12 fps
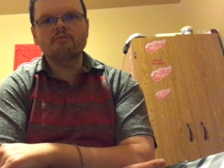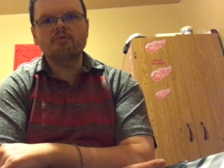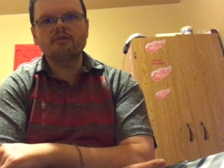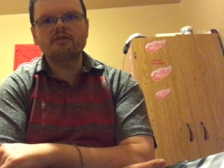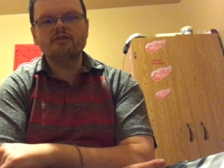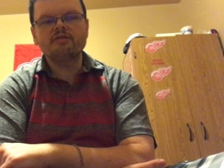
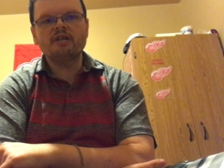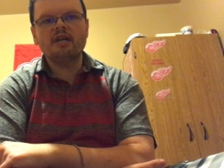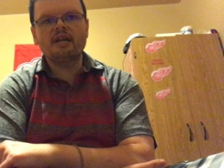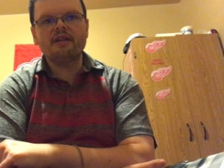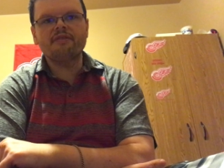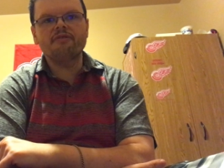when you're
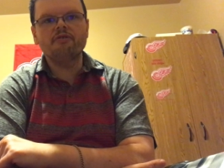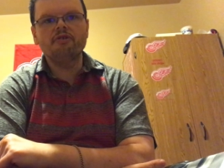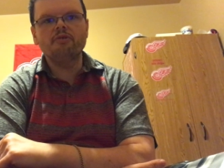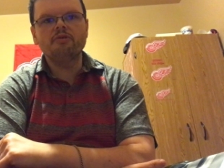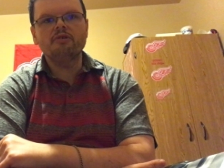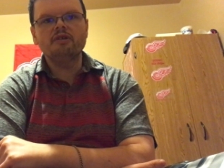trying to get
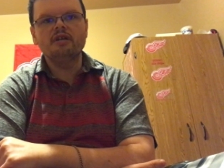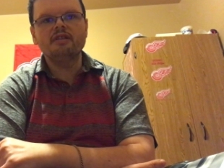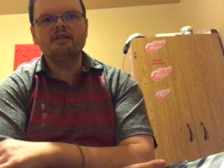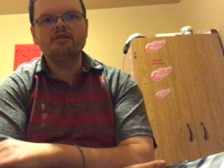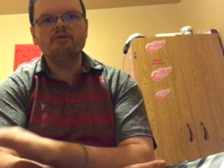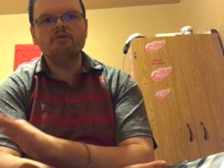through
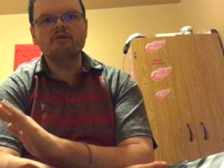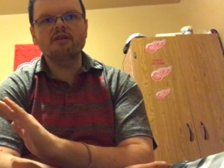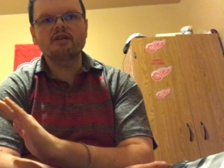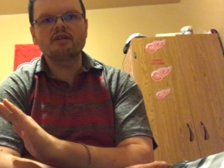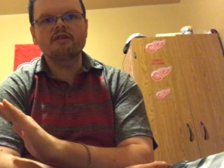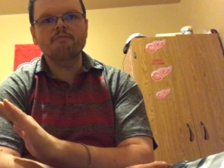and they don't
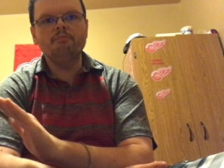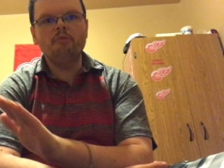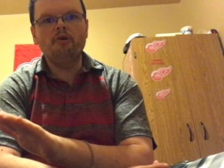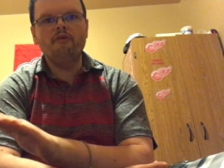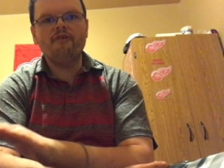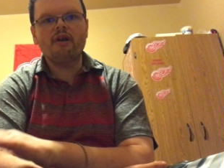
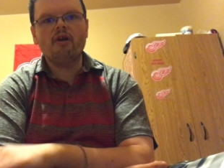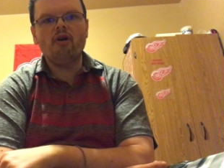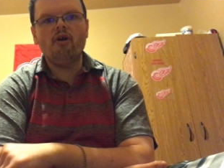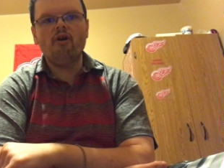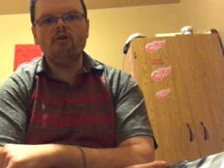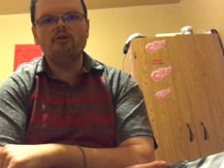move at
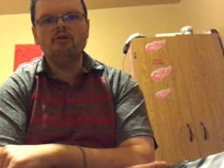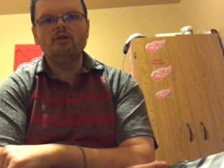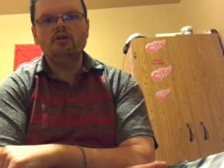all.